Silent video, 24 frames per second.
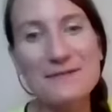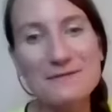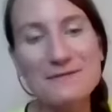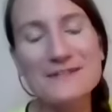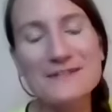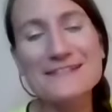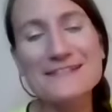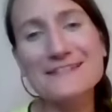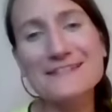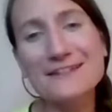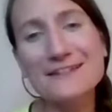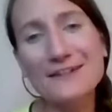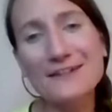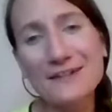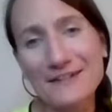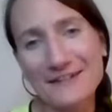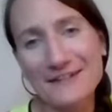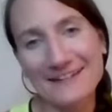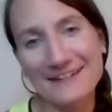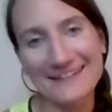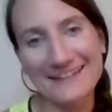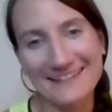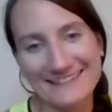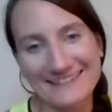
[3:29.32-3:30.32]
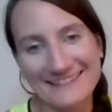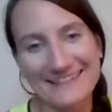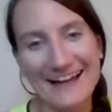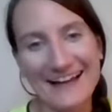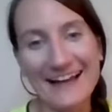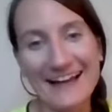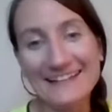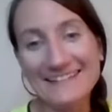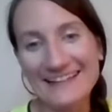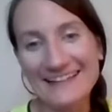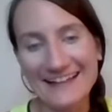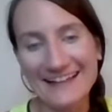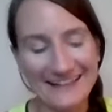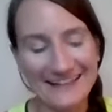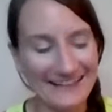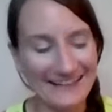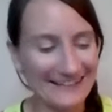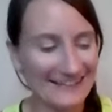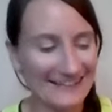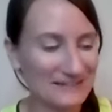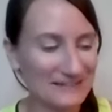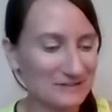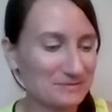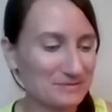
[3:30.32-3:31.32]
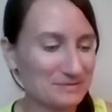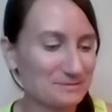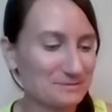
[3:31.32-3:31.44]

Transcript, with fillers: um, good. I like it. But